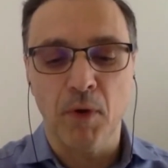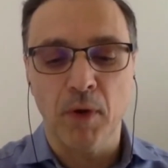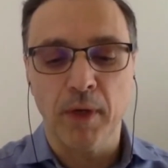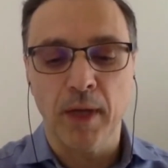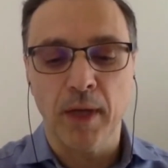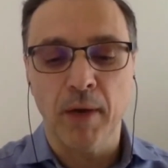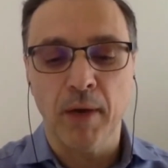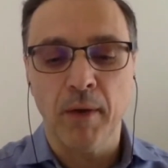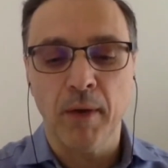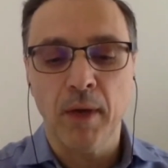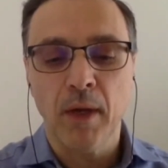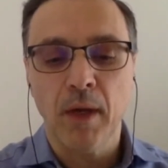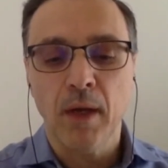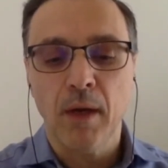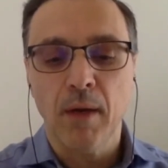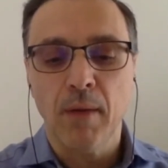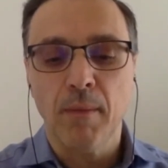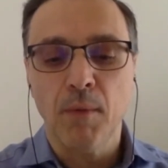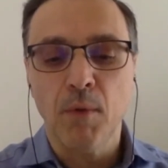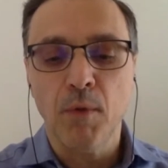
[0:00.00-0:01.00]
Now,
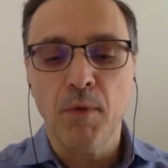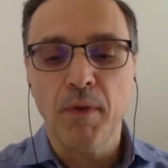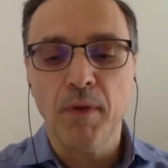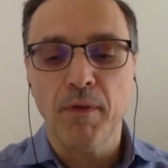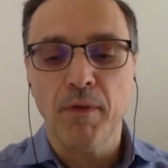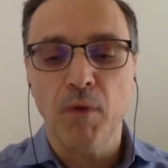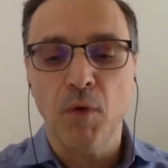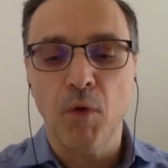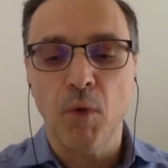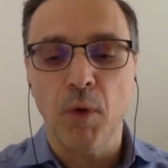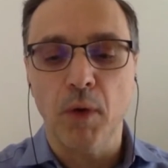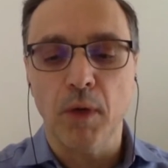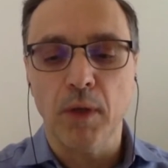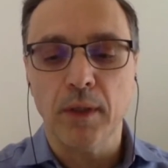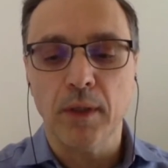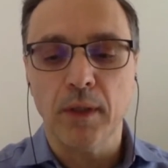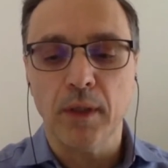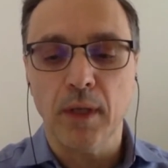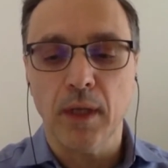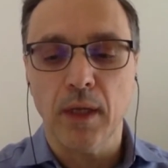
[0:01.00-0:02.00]
moving forward,
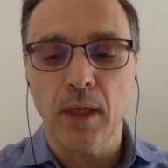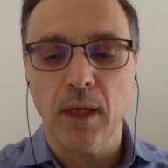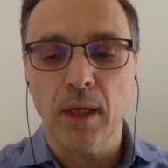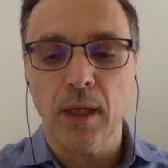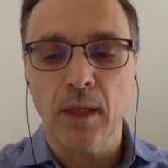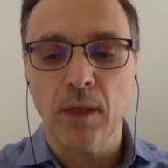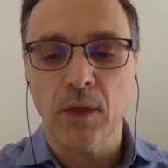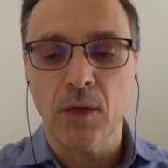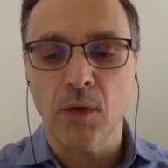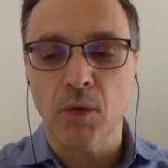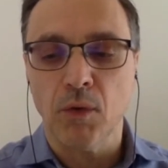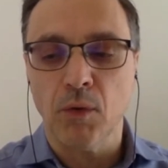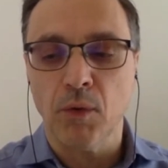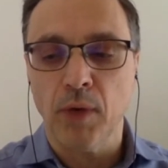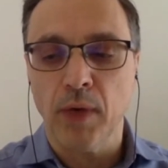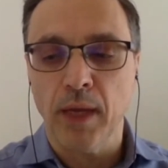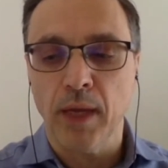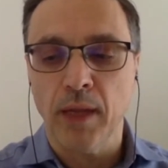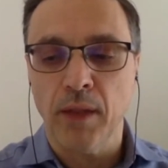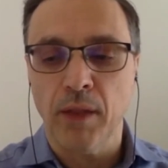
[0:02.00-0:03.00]
you're
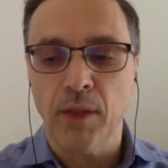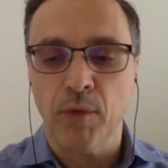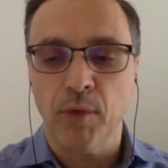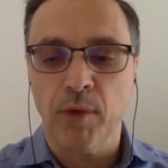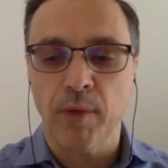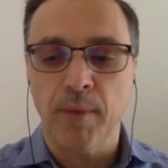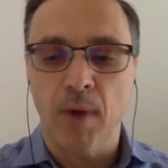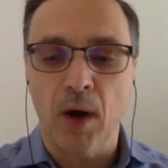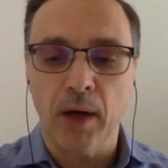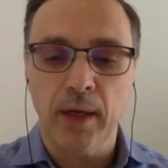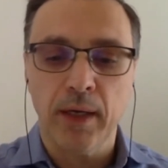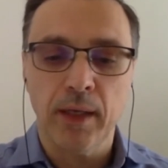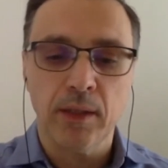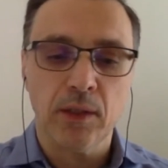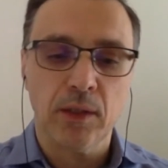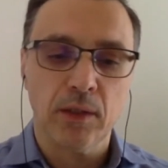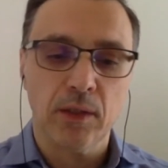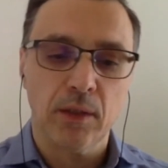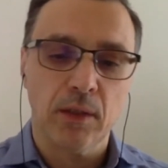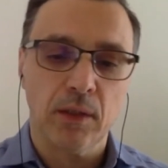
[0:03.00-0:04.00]
in 3 markets.